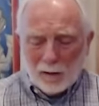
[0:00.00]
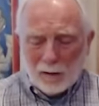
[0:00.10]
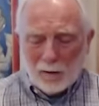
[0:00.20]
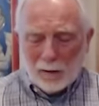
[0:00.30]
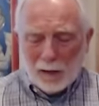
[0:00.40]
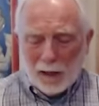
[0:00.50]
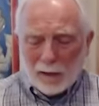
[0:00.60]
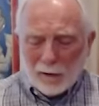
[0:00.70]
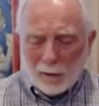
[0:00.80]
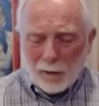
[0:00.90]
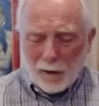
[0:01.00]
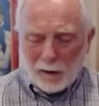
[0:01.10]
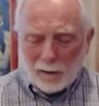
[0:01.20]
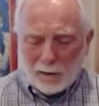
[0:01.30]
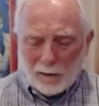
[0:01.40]
Yogananda
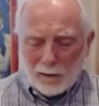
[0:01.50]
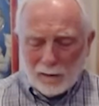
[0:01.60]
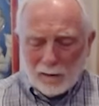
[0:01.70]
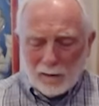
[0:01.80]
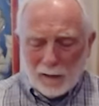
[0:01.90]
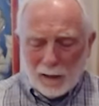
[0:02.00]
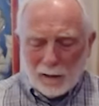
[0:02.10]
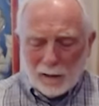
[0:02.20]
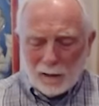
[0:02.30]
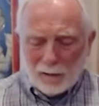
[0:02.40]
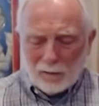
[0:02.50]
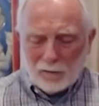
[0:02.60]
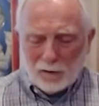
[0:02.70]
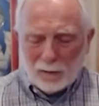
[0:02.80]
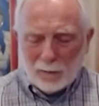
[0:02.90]
thought that
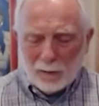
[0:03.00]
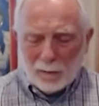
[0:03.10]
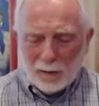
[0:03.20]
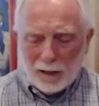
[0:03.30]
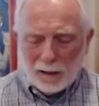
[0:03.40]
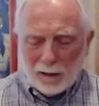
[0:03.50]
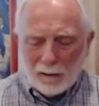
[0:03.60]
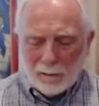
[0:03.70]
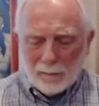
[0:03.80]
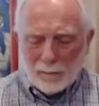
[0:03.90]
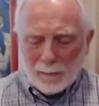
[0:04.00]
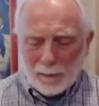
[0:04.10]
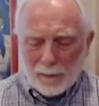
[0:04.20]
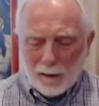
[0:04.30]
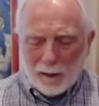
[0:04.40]
she re embodied
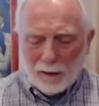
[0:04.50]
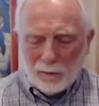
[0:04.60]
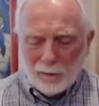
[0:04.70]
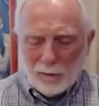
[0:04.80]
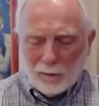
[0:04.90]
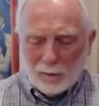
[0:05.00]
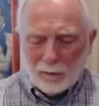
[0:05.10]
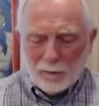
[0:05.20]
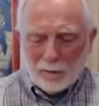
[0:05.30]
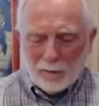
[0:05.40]
as this